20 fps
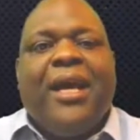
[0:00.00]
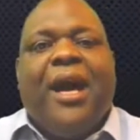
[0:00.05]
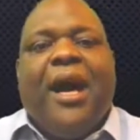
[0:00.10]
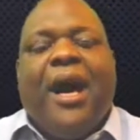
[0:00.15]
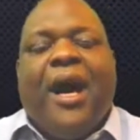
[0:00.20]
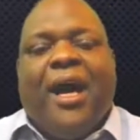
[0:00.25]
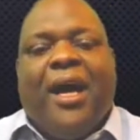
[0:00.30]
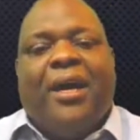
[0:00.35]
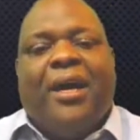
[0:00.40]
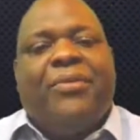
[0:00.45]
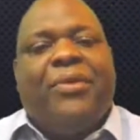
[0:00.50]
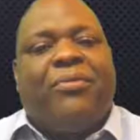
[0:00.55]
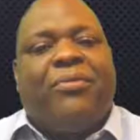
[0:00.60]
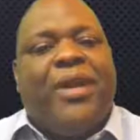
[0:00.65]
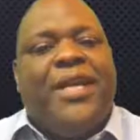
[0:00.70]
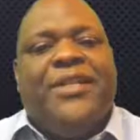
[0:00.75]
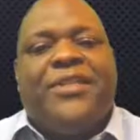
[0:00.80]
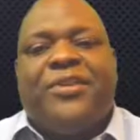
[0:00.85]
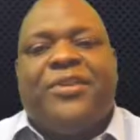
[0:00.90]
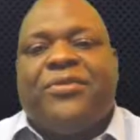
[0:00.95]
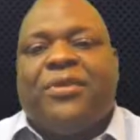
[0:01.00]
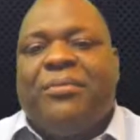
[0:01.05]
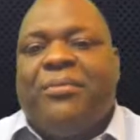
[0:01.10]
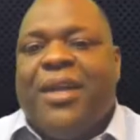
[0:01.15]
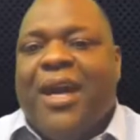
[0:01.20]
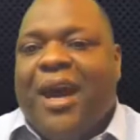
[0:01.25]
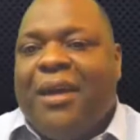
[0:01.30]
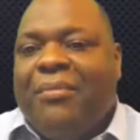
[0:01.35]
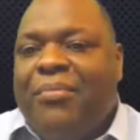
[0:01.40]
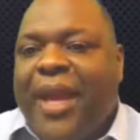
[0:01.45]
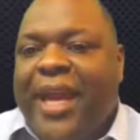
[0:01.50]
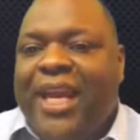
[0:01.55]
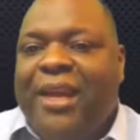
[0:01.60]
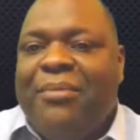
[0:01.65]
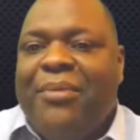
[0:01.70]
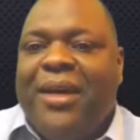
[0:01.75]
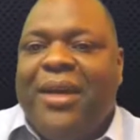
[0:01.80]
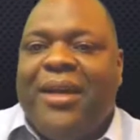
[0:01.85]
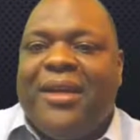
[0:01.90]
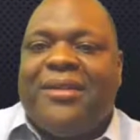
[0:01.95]
that ranges from
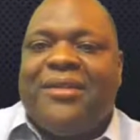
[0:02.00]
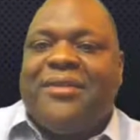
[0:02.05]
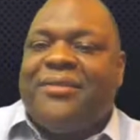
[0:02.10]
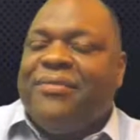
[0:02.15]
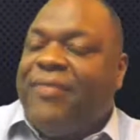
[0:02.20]
non-payment,